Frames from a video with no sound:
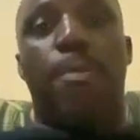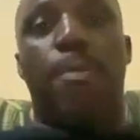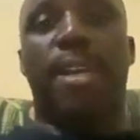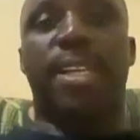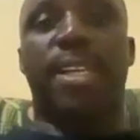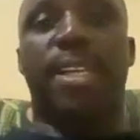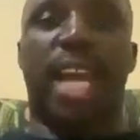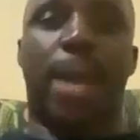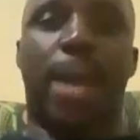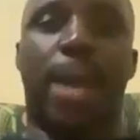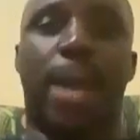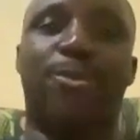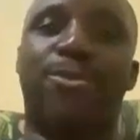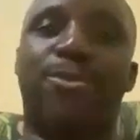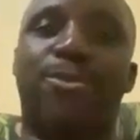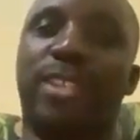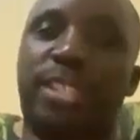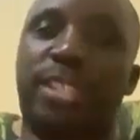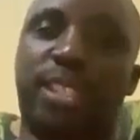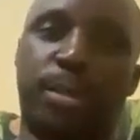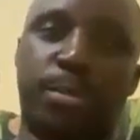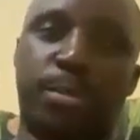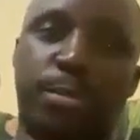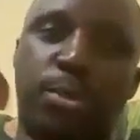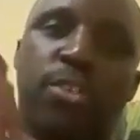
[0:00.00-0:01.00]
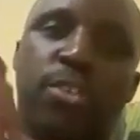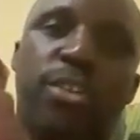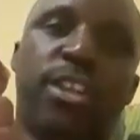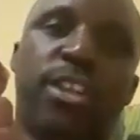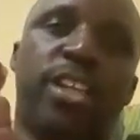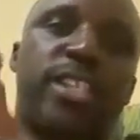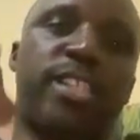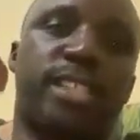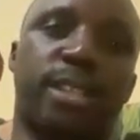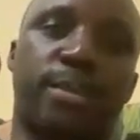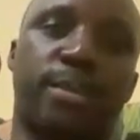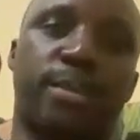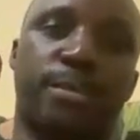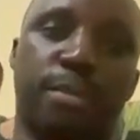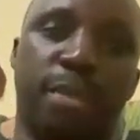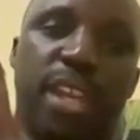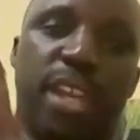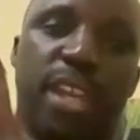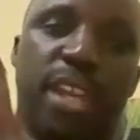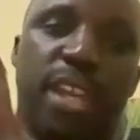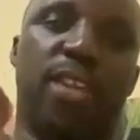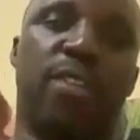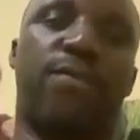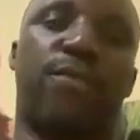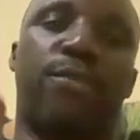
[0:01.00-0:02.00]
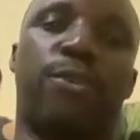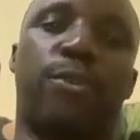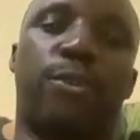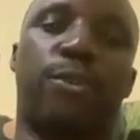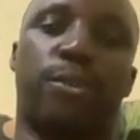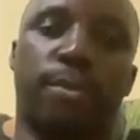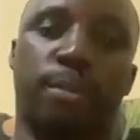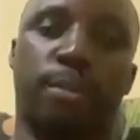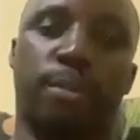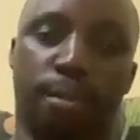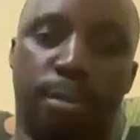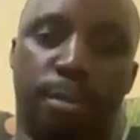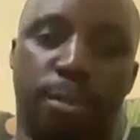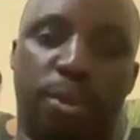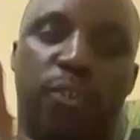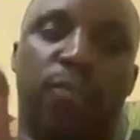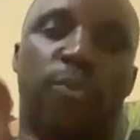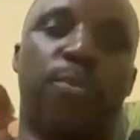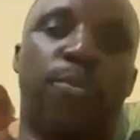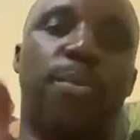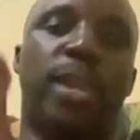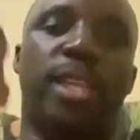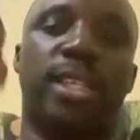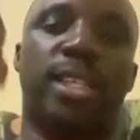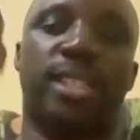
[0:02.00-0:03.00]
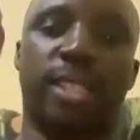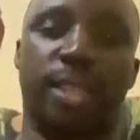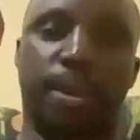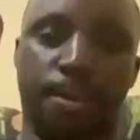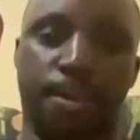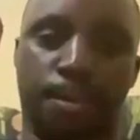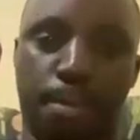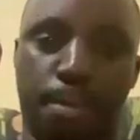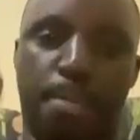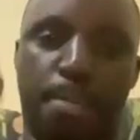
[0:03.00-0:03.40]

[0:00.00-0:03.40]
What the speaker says: but up to the smallest meaningful movement